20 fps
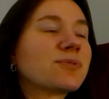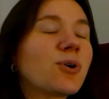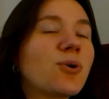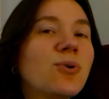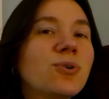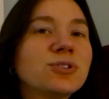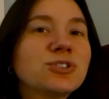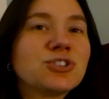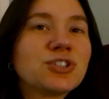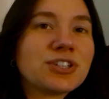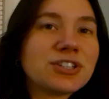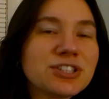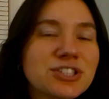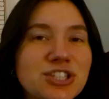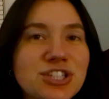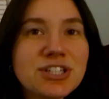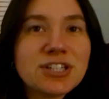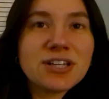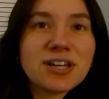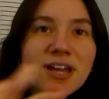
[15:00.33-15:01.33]
the whole
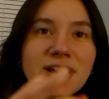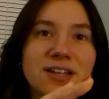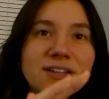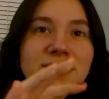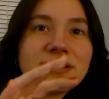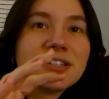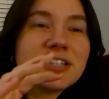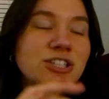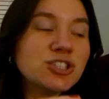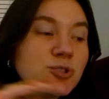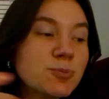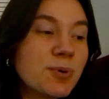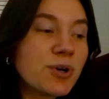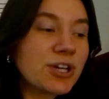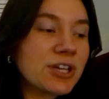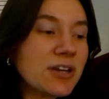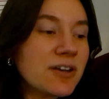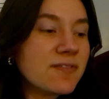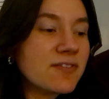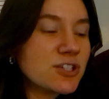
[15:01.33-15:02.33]
trilogy and each
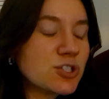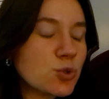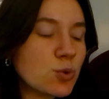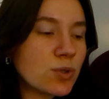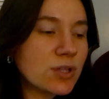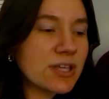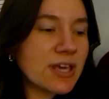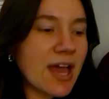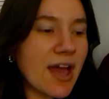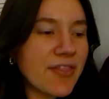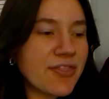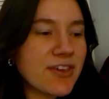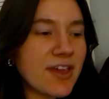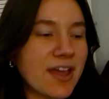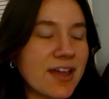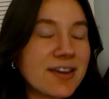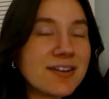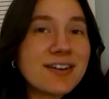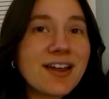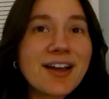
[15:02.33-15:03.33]
book individually at the
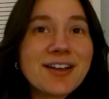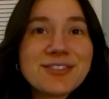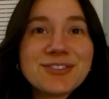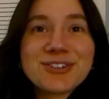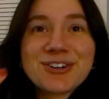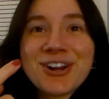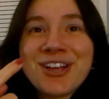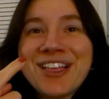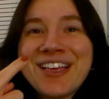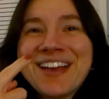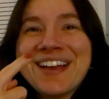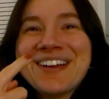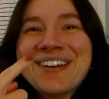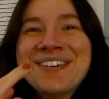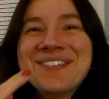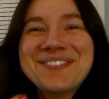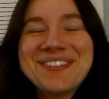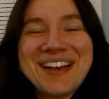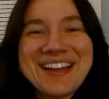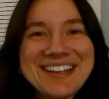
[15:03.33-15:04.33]
end. I
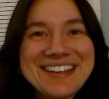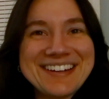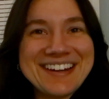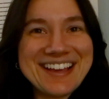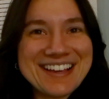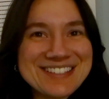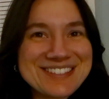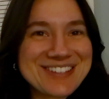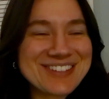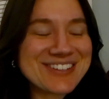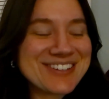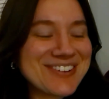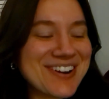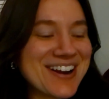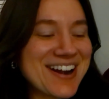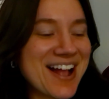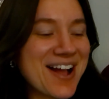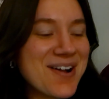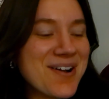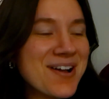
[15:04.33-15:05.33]
literally like nasally
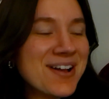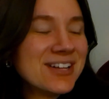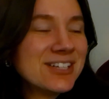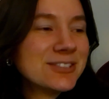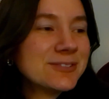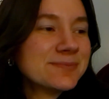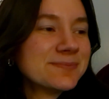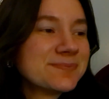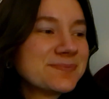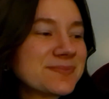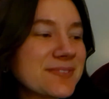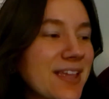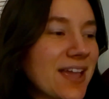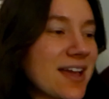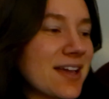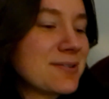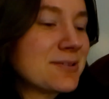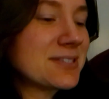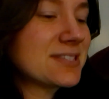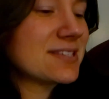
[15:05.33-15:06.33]
right now.
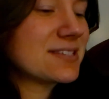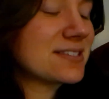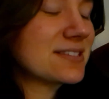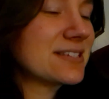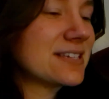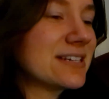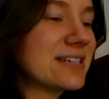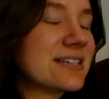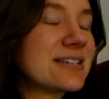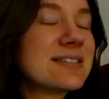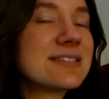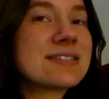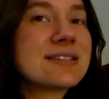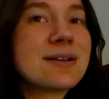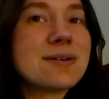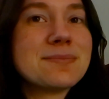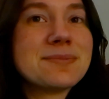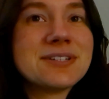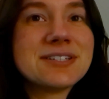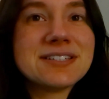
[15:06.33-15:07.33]
I'm just eating
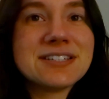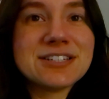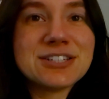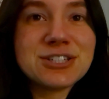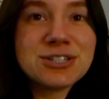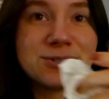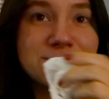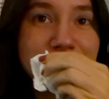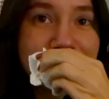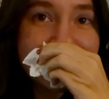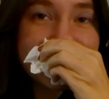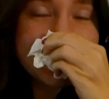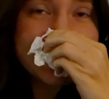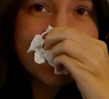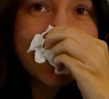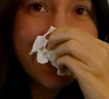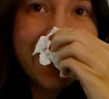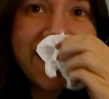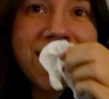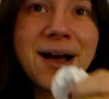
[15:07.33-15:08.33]
some tissues
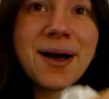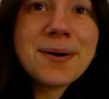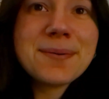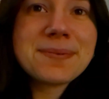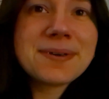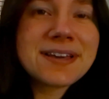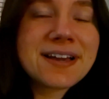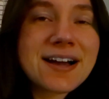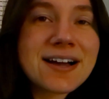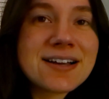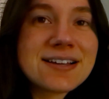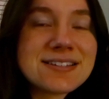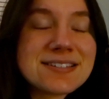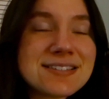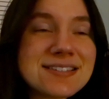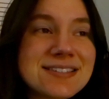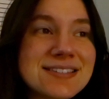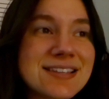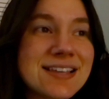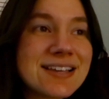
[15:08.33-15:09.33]

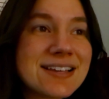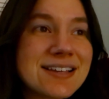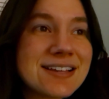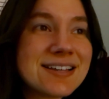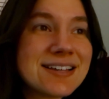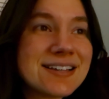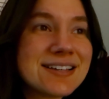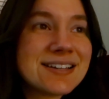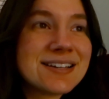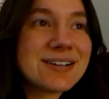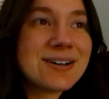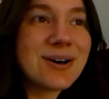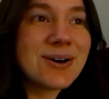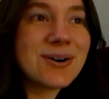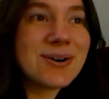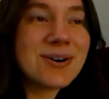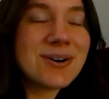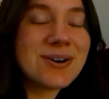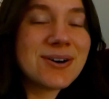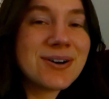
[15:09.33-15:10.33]
because,
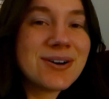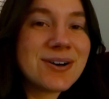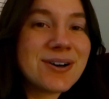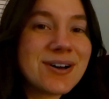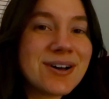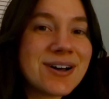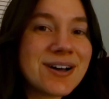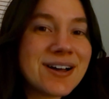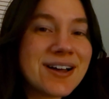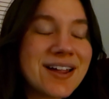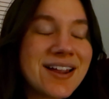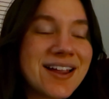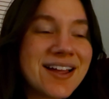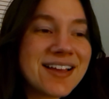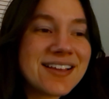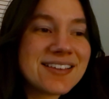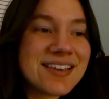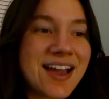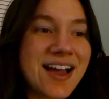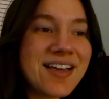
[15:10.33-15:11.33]
oh,
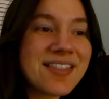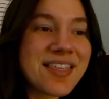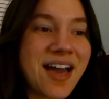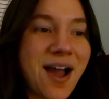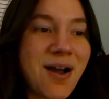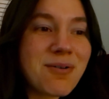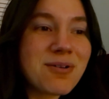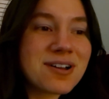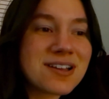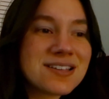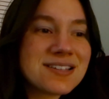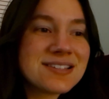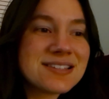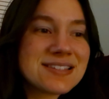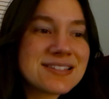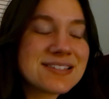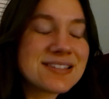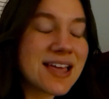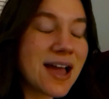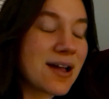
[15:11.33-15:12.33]
yeah, that
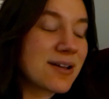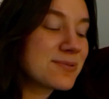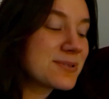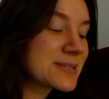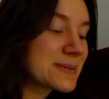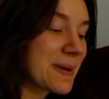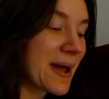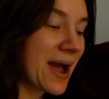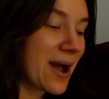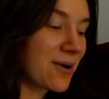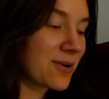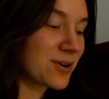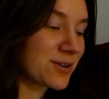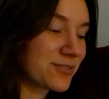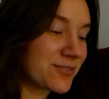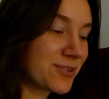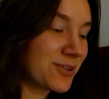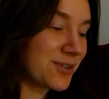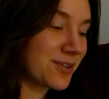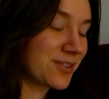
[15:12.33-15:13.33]
was
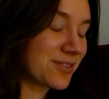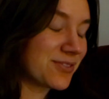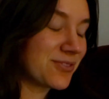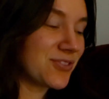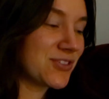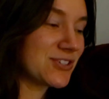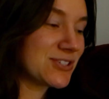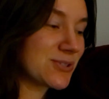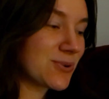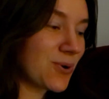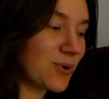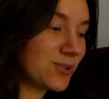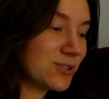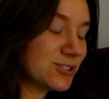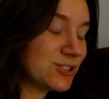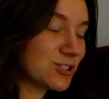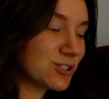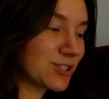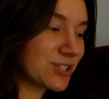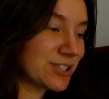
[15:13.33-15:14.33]
powerful. This whole
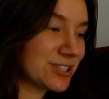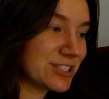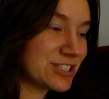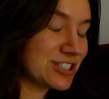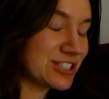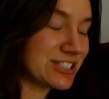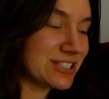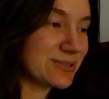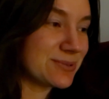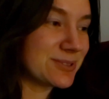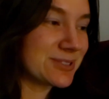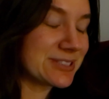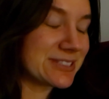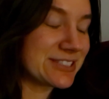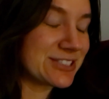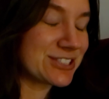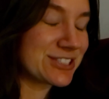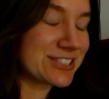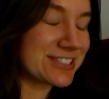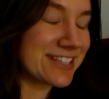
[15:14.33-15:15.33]
trilogy was
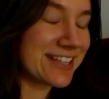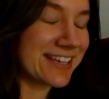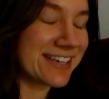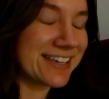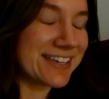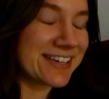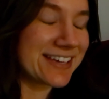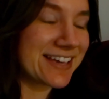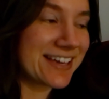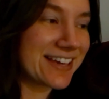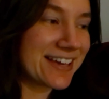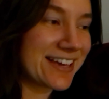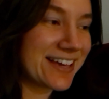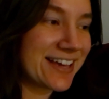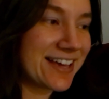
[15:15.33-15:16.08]
just like,